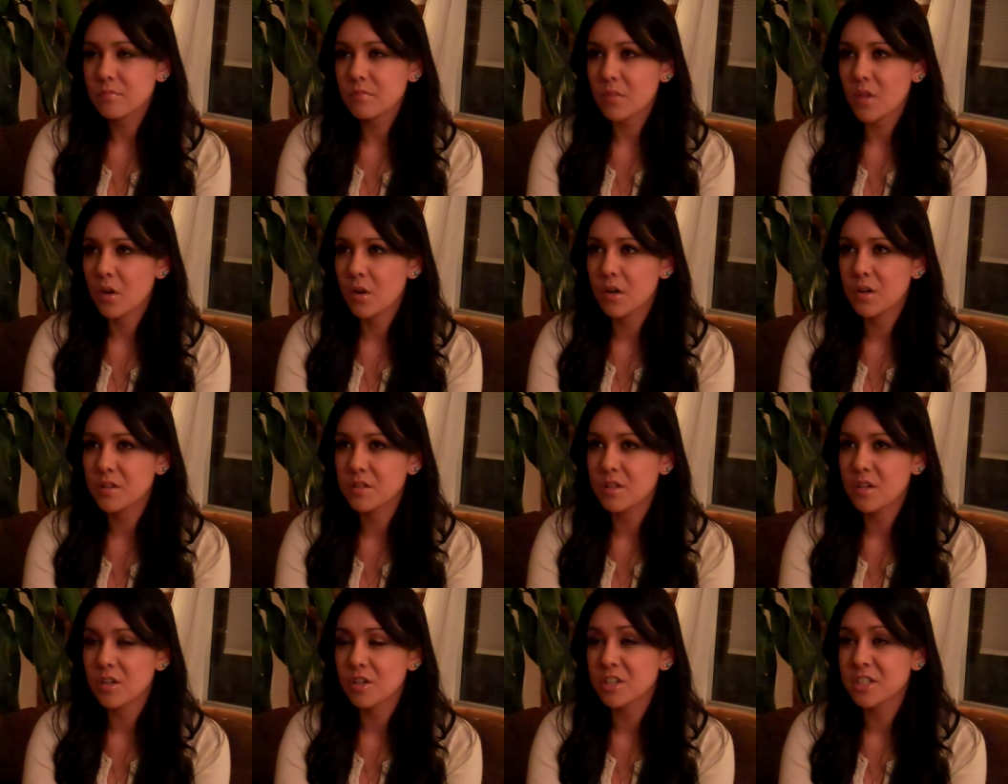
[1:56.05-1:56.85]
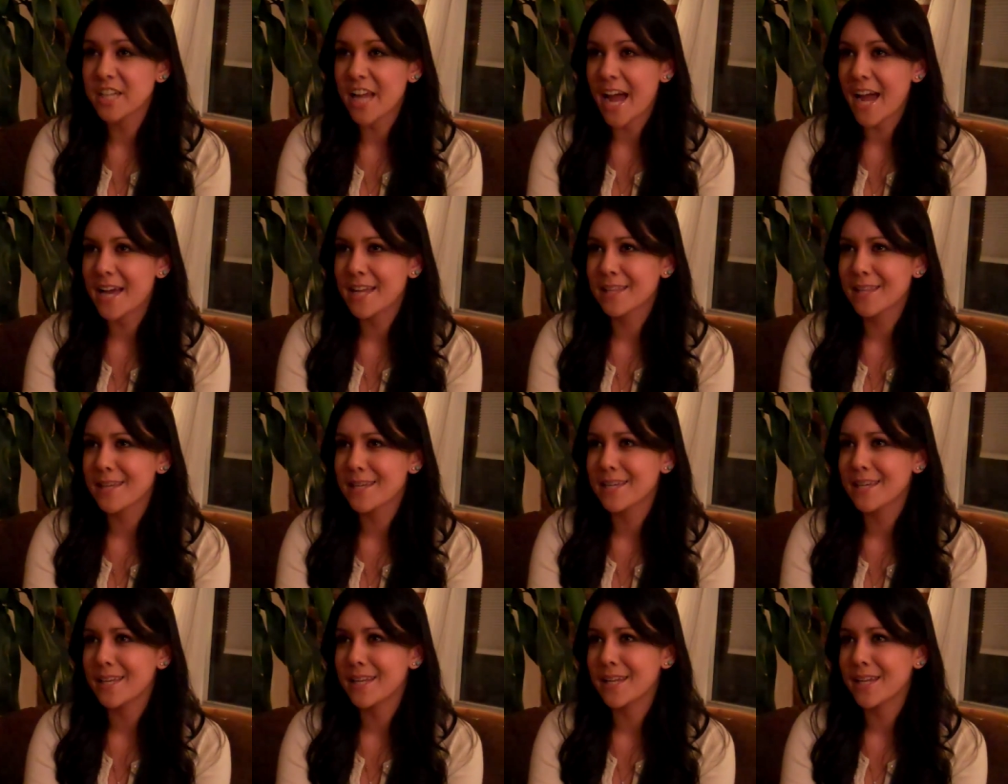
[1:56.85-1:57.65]
her dad
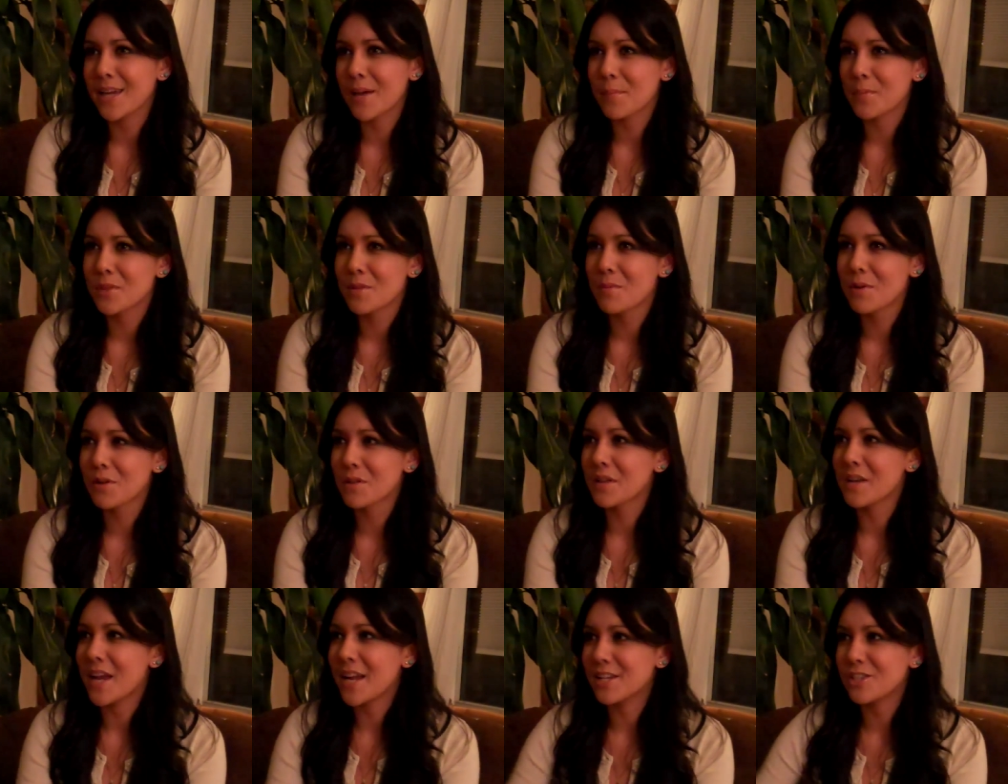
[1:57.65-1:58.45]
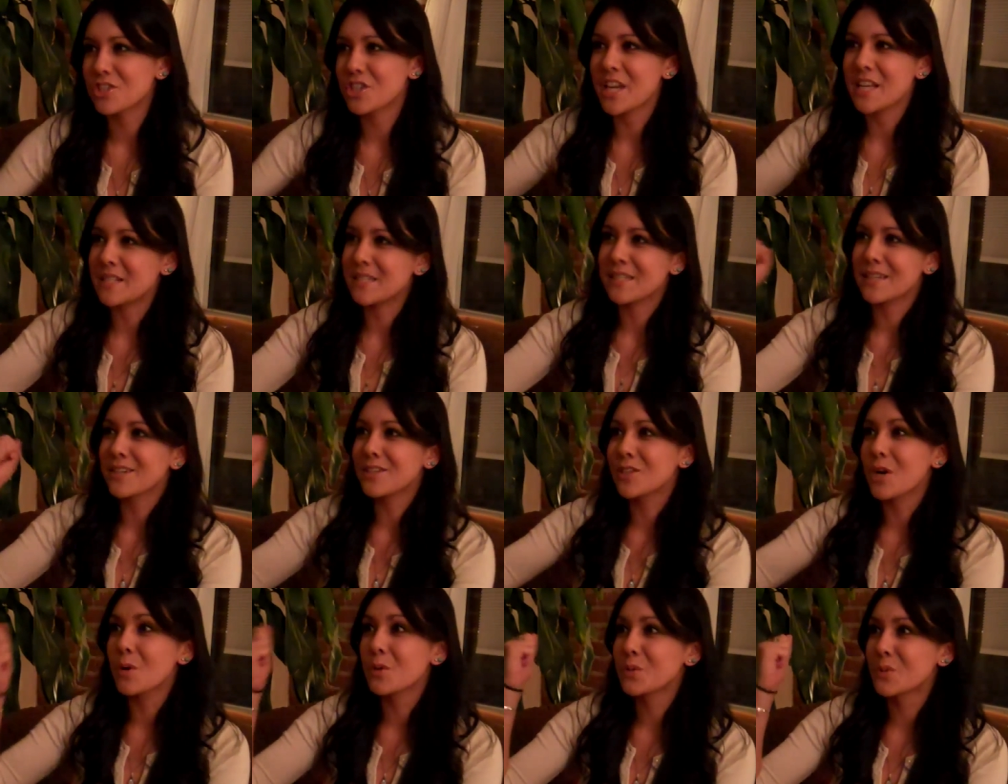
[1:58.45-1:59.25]
getting up in the middle of the night and chasing a
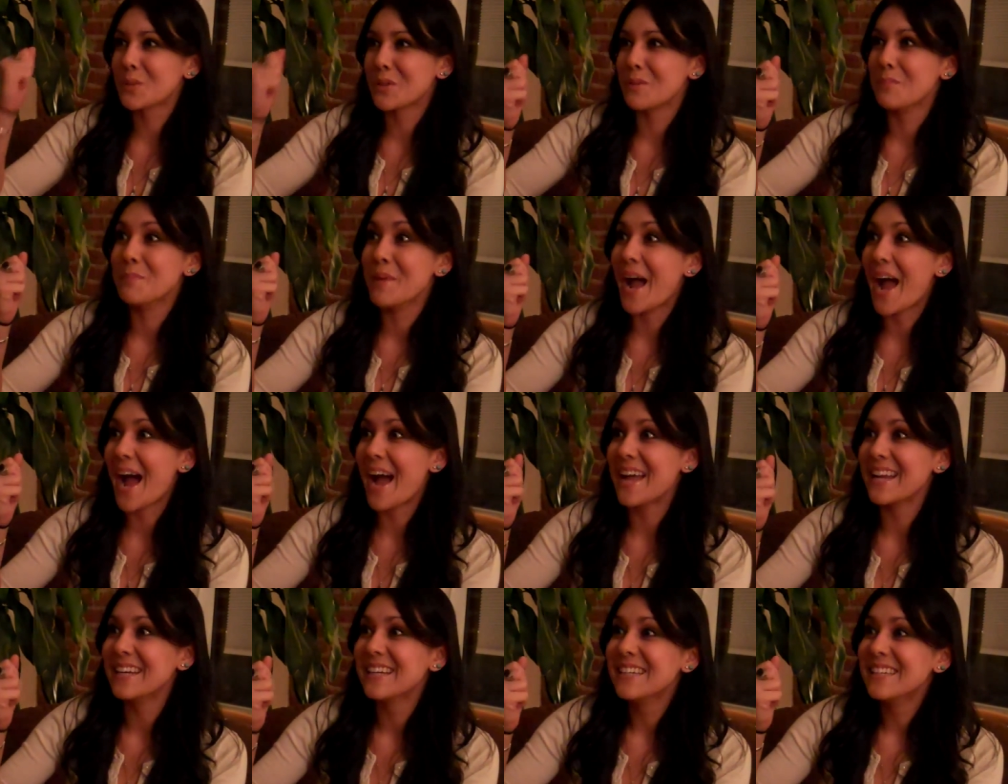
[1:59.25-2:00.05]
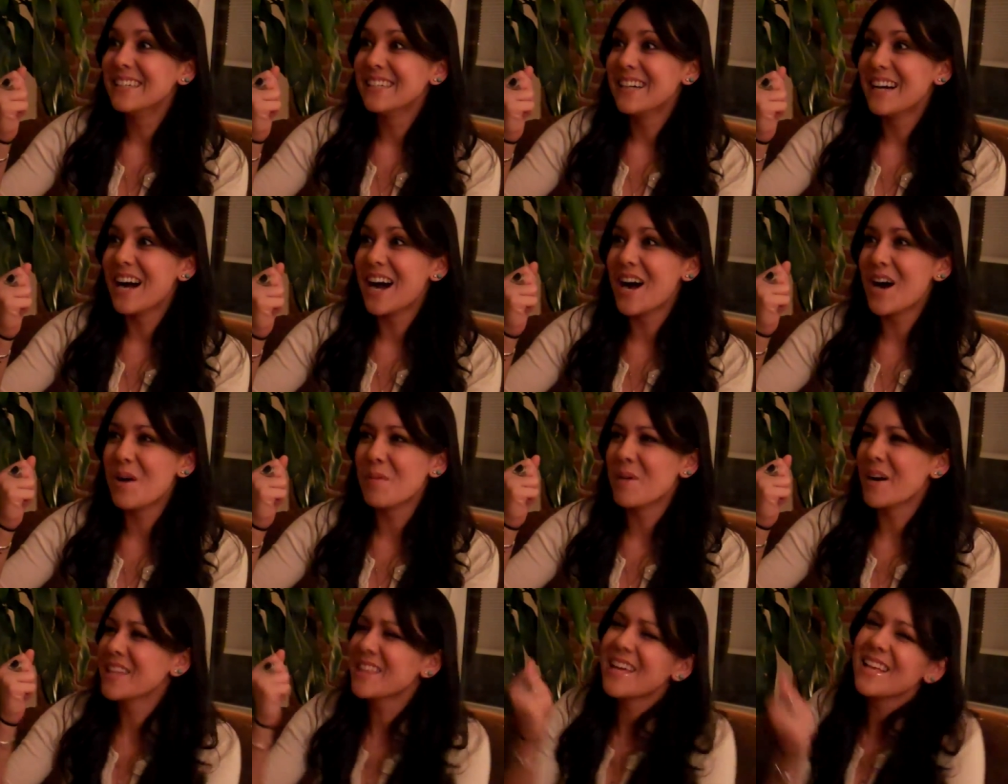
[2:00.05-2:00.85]
ghost with a bat,
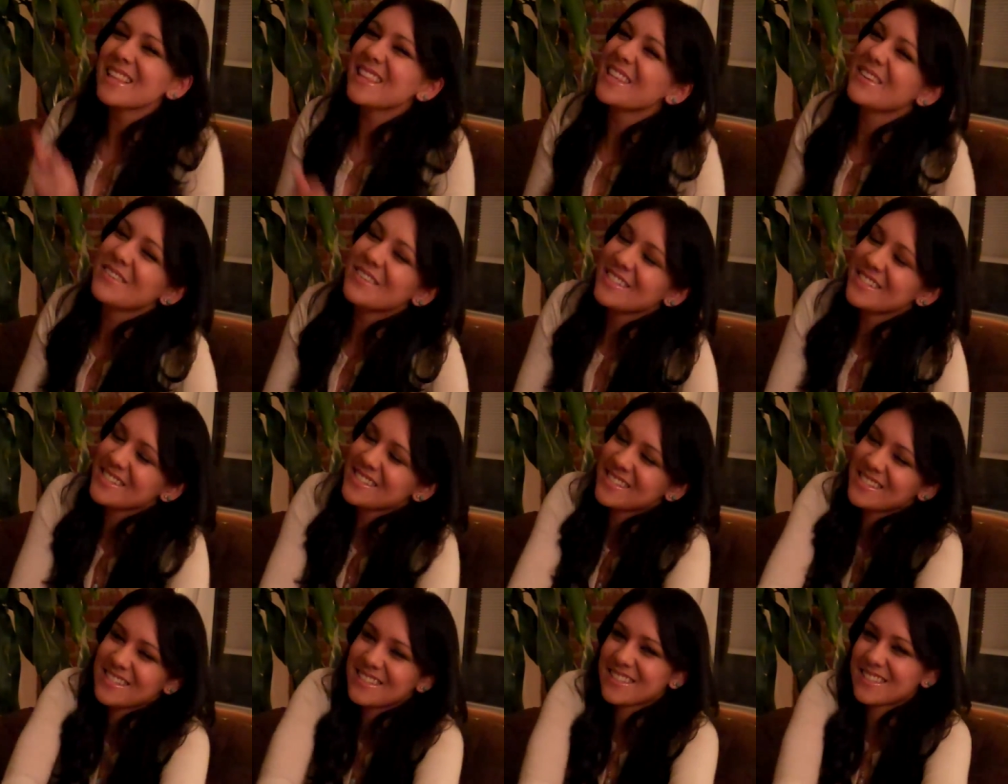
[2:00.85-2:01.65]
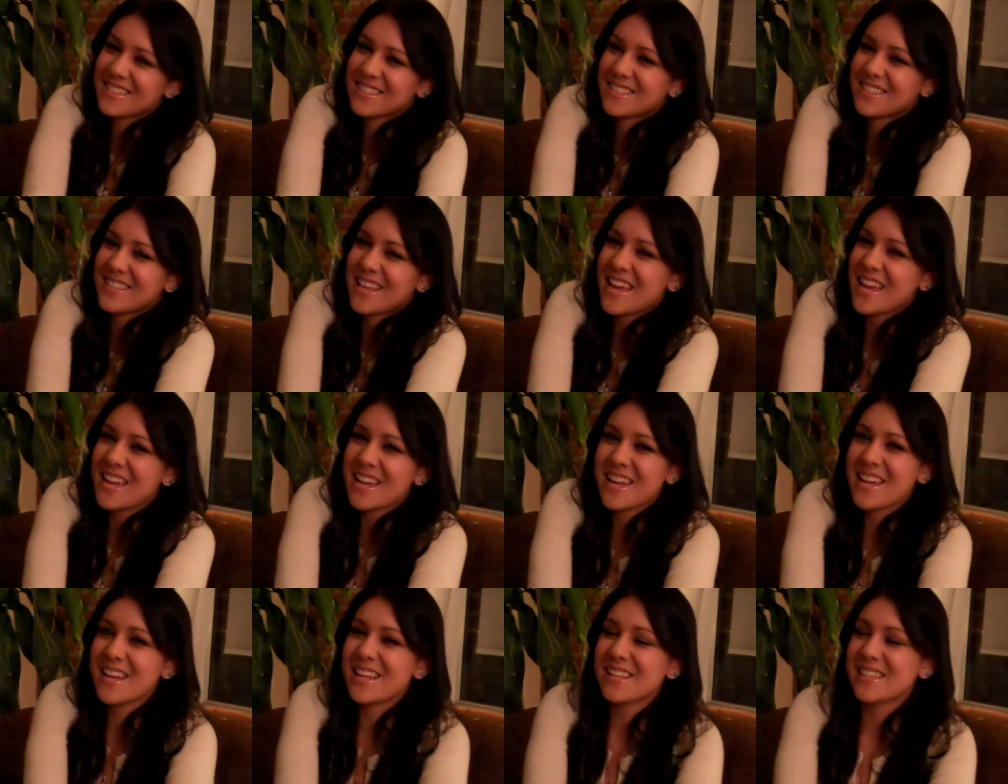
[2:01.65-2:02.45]
I thought they were just
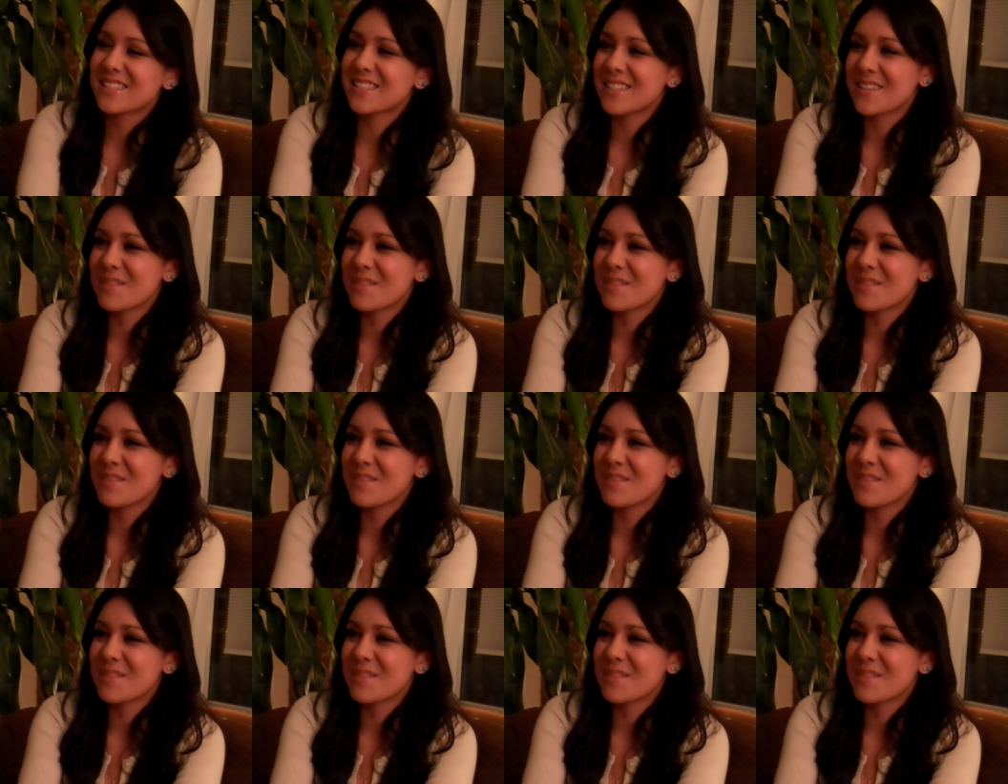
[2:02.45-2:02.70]
saying it to